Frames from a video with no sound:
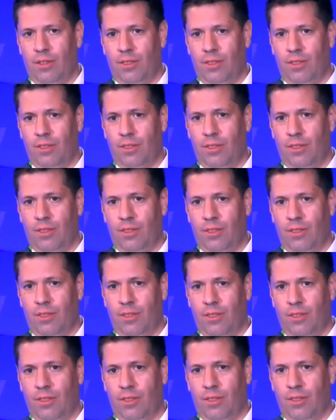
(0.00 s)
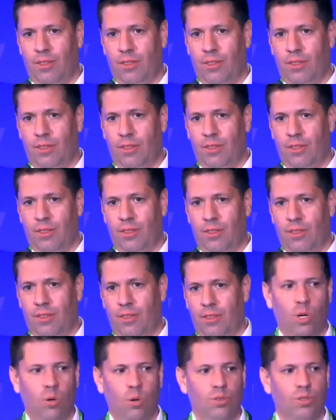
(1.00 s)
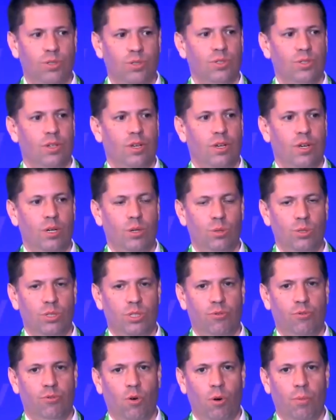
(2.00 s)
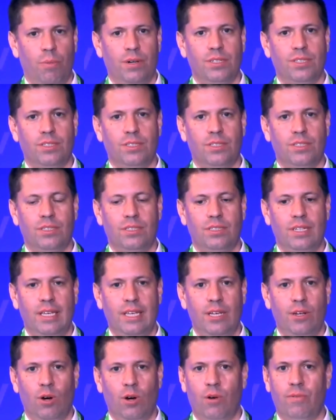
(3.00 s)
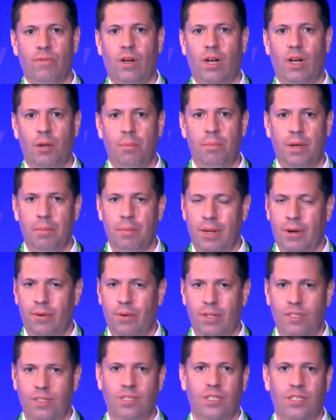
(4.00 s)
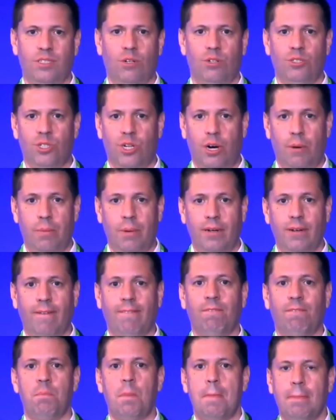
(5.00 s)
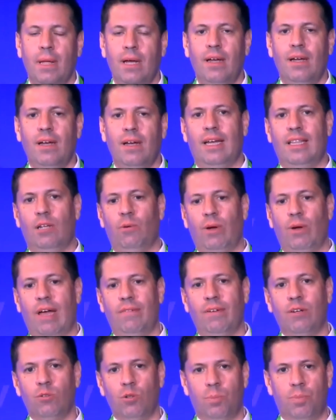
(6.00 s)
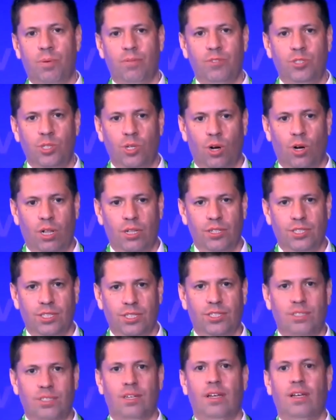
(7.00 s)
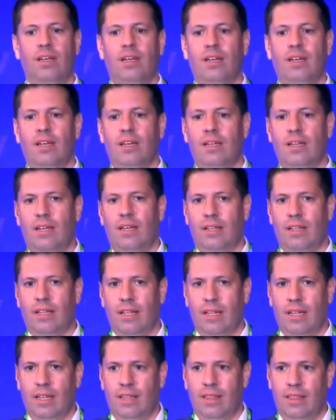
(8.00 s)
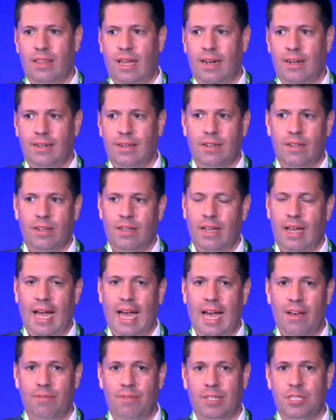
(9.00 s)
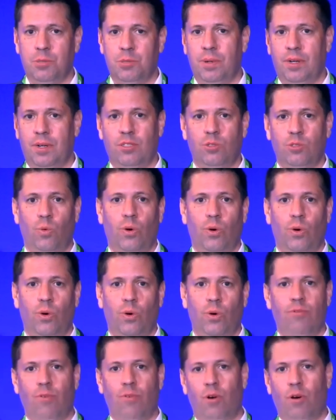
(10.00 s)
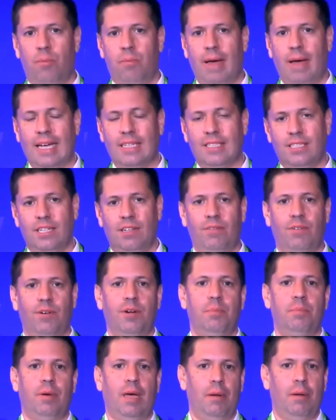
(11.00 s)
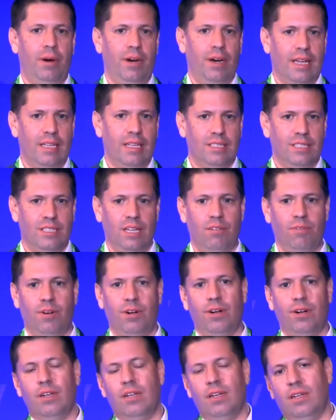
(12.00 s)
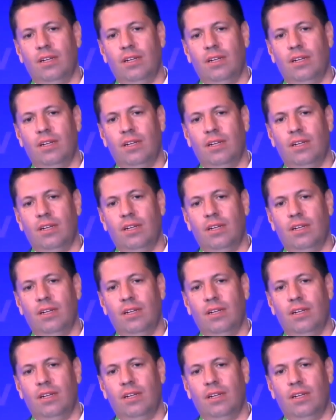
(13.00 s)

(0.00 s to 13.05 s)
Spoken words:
rest of our team, Peter Jones, who is a former CEO of Hudbay Minerals, is our chairman. And then we have a group of geologists that have experience working for Mag Silver, Pan American Silver,